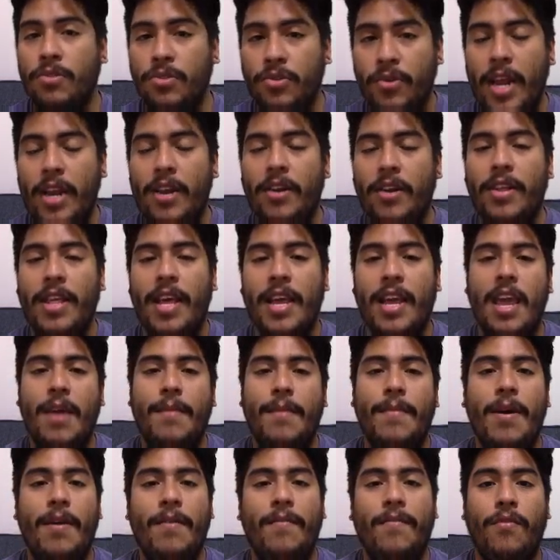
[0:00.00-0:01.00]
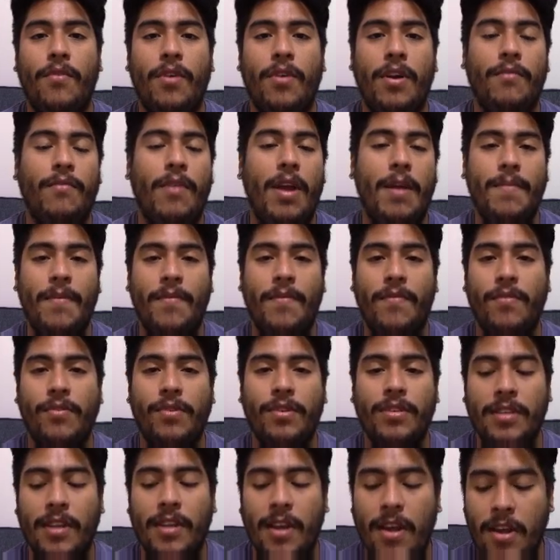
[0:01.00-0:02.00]
trailer that came out for it right before
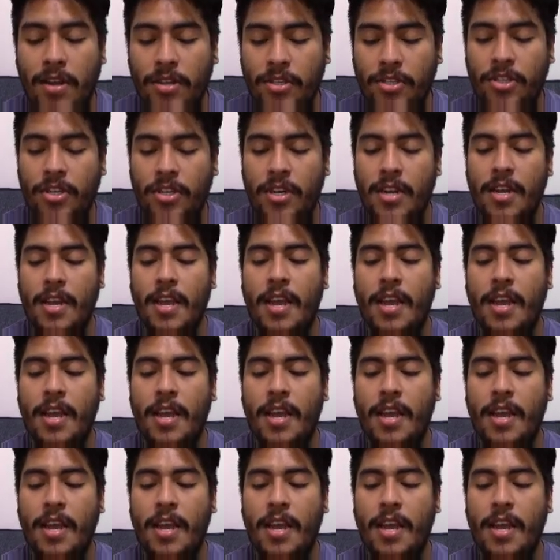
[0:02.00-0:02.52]
its launch.